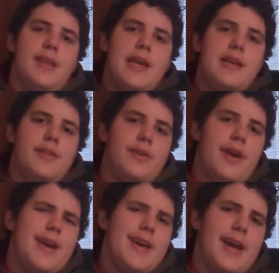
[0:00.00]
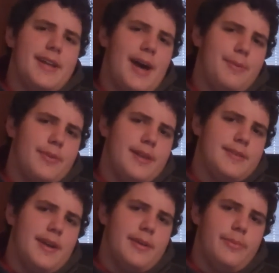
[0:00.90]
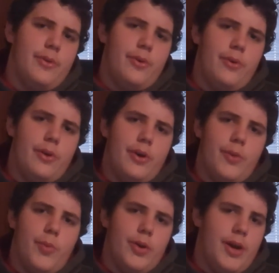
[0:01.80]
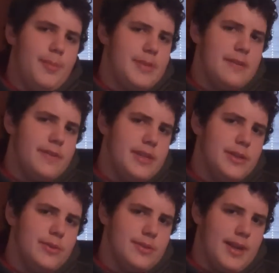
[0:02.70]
they either a had copyrights on them or were update videos.